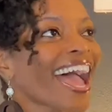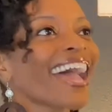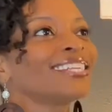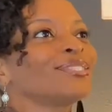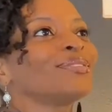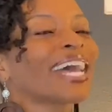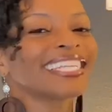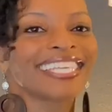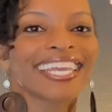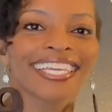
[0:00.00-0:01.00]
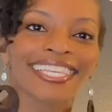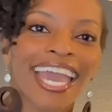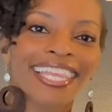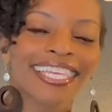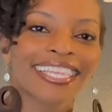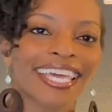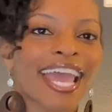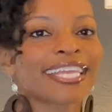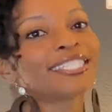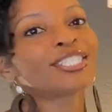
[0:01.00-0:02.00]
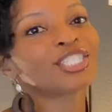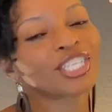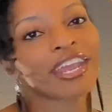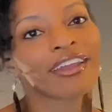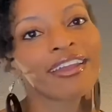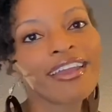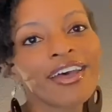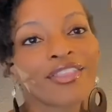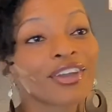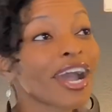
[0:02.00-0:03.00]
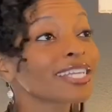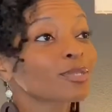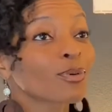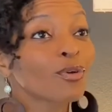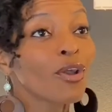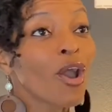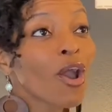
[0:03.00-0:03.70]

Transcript: I do not take it lightly that I get to share the gospel,